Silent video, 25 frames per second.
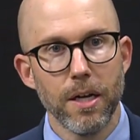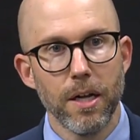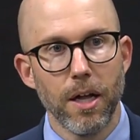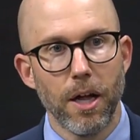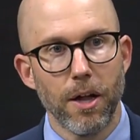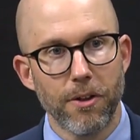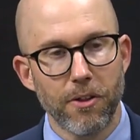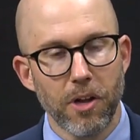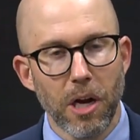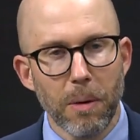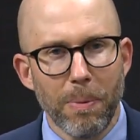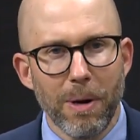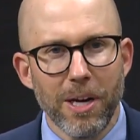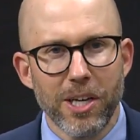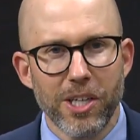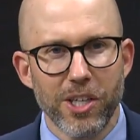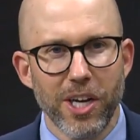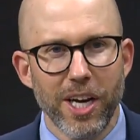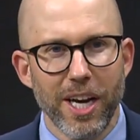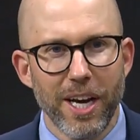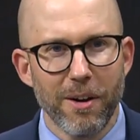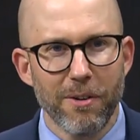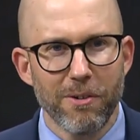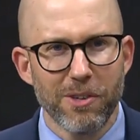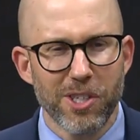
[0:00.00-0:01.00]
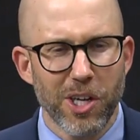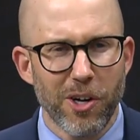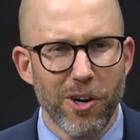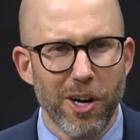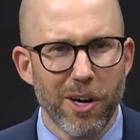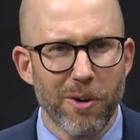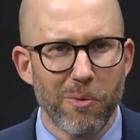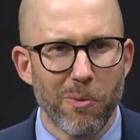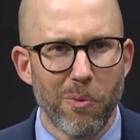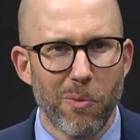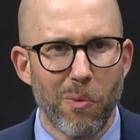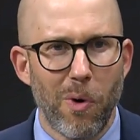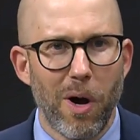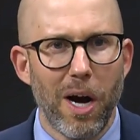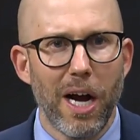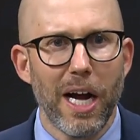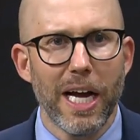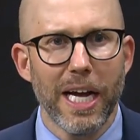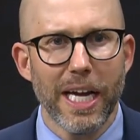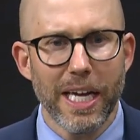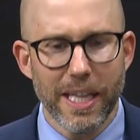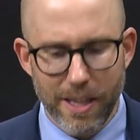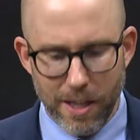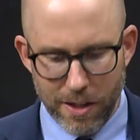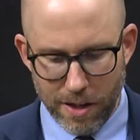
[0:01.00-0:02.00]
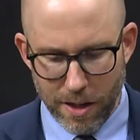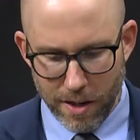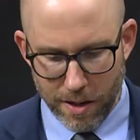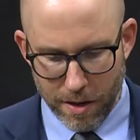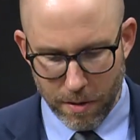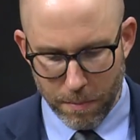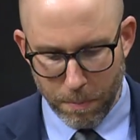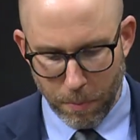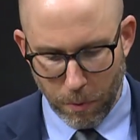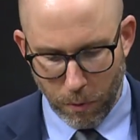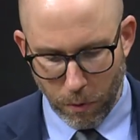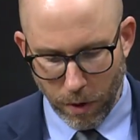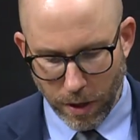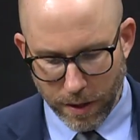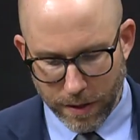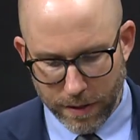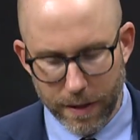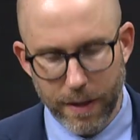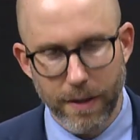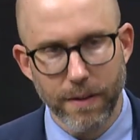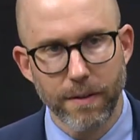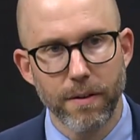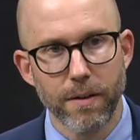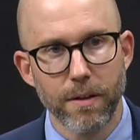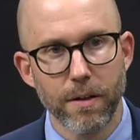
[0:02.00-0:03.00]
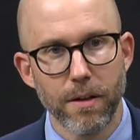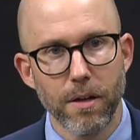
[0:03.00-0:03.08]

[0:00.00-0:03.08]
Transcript: I'll start by sharing why this is important.